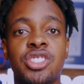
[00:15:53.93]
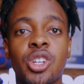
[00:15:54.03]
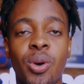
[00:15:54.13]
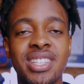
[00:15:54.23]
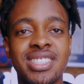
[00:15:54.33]

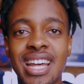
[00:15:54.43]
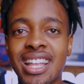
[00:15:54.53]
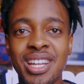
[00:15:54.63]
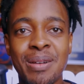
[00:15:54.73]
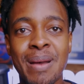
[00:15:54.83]
So I
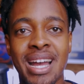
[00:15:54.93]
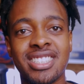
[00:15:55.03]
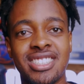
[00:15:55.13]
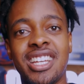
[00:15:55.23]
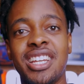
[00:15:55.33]
sat there
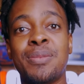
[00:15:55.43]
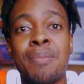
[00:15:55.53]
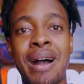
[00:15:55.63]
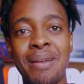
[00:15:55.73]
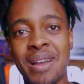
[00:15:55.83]
backstage
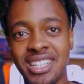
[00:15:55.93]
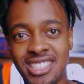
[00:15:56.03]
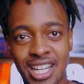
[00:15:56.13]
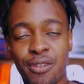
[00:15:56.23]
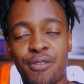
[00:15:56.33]
by
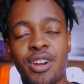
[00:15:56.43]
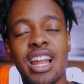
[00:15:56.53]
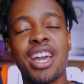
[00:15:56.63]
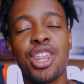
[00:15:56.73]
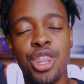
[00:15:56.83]
myself for
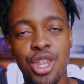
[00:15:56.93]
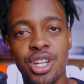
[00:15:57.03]
like